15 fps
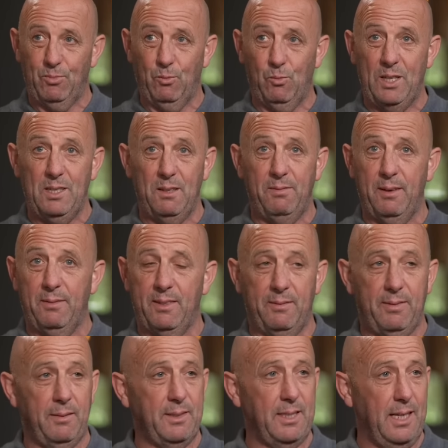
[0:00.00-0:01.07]
win the
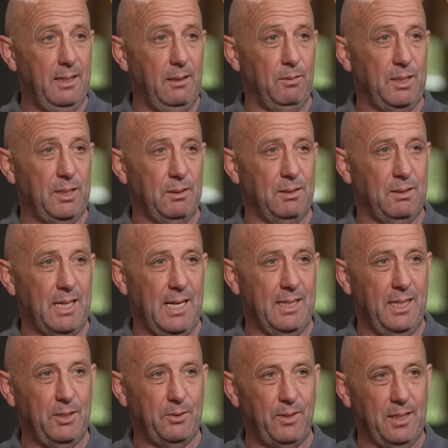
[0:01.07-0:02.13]
55th title, which has got a
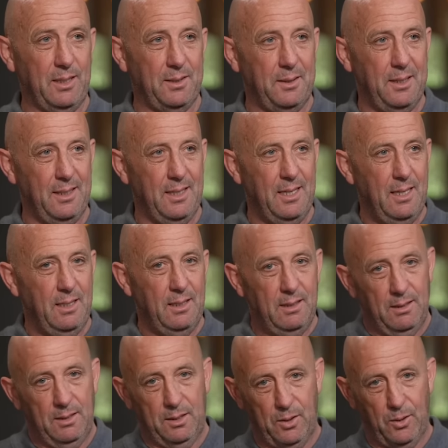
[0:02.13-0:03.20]
nice ring to it.
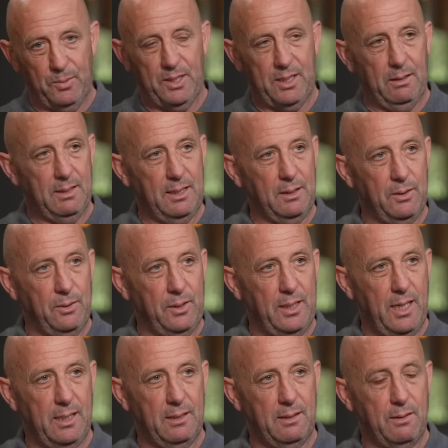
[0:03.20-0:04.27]
Stopped Celtic doing
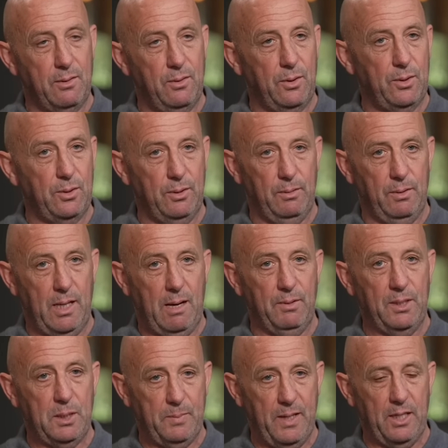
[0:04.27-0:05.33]
10 in a row, so that
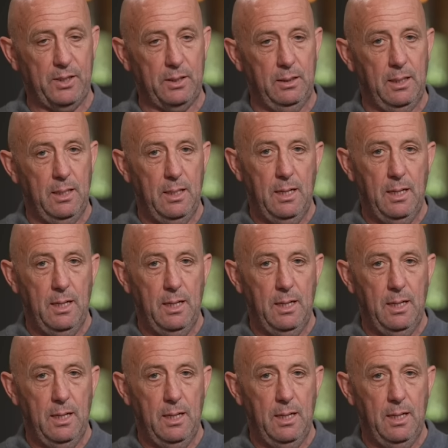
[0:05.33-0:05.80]
was special.